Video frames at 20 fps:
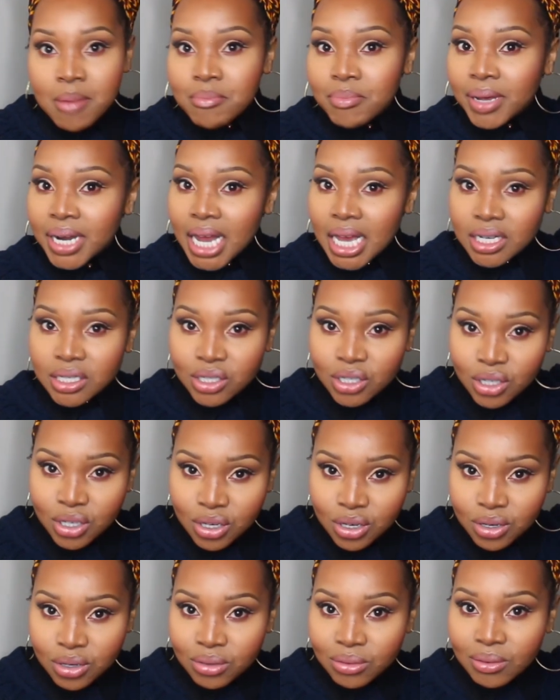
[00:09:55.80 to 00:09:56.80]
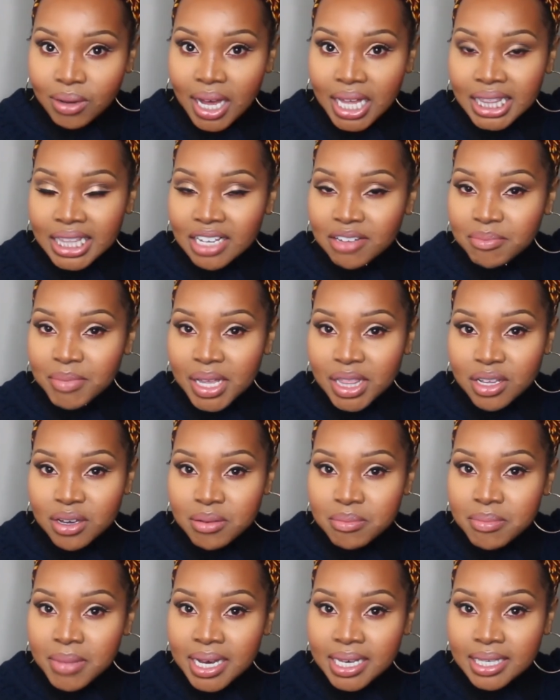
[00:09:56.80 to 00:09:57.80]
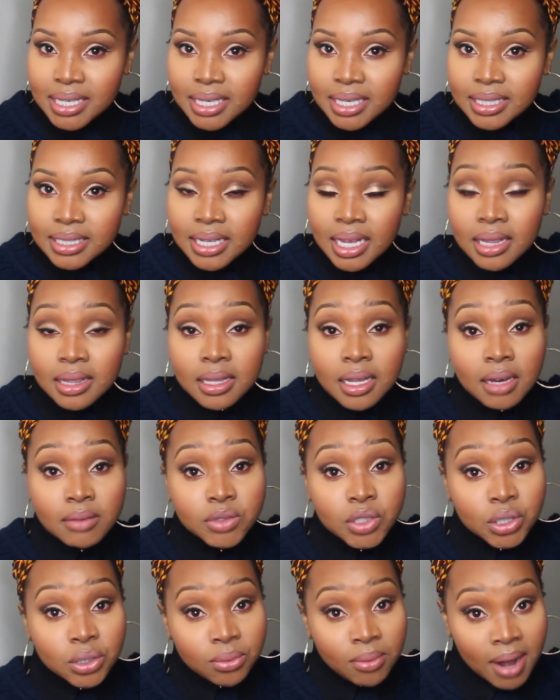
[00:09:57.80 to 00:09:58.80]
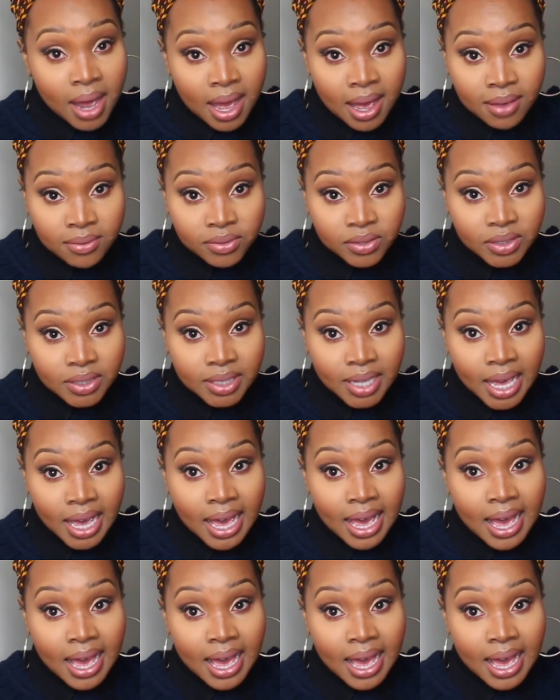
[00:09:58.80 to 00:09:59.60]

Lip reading: But I do. I love my little monkeys. I love giraffes.